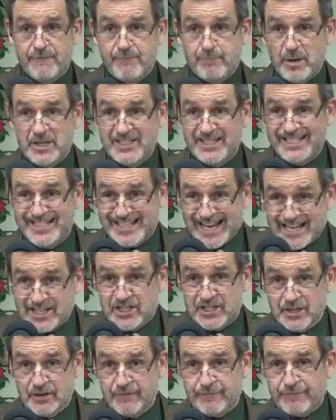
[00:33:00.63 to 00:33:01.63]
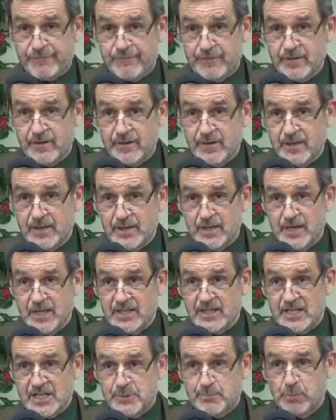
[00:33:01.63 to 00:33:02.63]
Possessive.
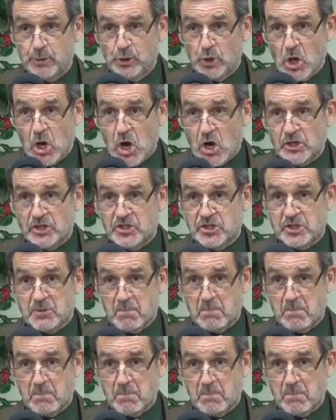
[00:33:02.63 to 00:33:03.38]
This belongs to